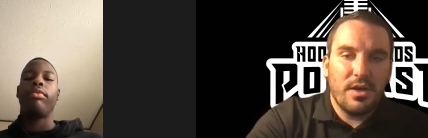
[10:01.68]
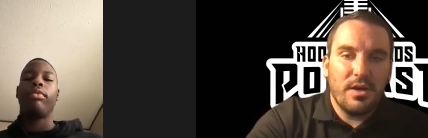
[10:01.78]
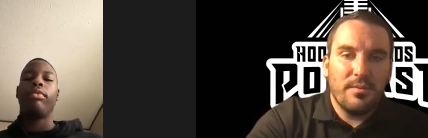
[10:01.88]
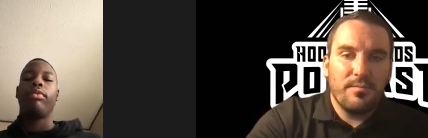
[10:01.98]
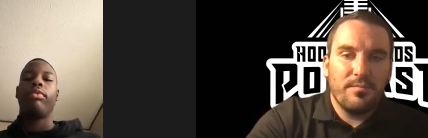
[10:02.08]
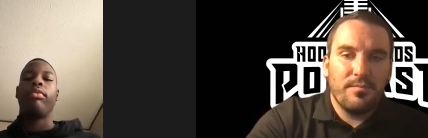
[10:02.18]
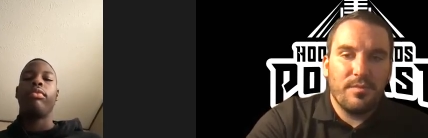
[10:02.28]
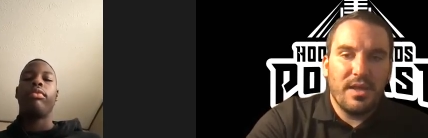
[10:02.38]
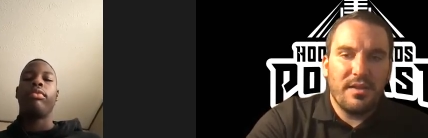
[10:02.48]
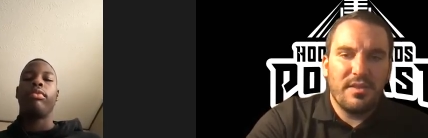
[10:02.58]
Speaker 1: um,
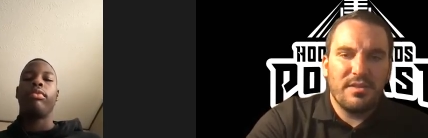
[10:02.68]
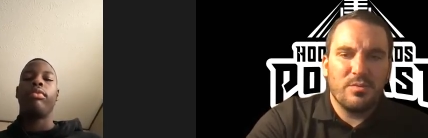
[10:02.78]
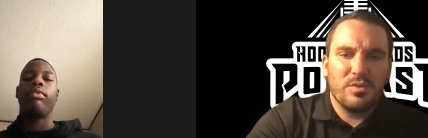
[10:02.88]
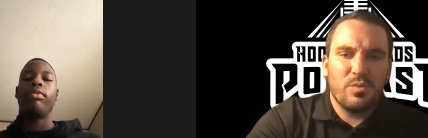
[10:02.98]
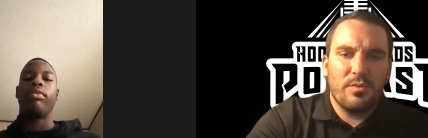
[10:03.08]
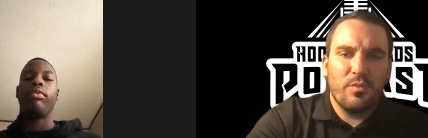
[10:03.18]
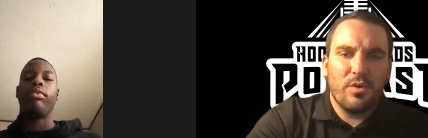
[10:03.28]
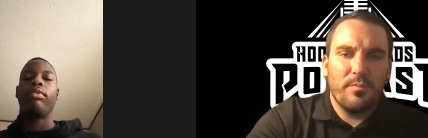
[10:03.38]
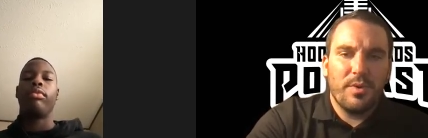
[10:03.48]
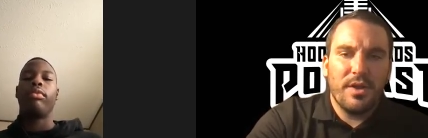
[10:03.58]
and I think there was one
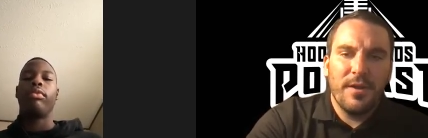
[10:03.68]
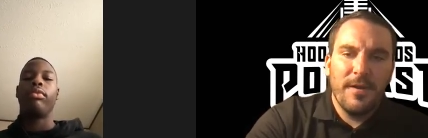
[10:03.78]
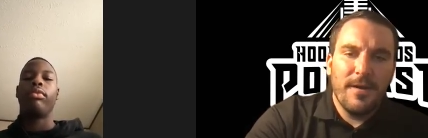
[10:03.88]
more. But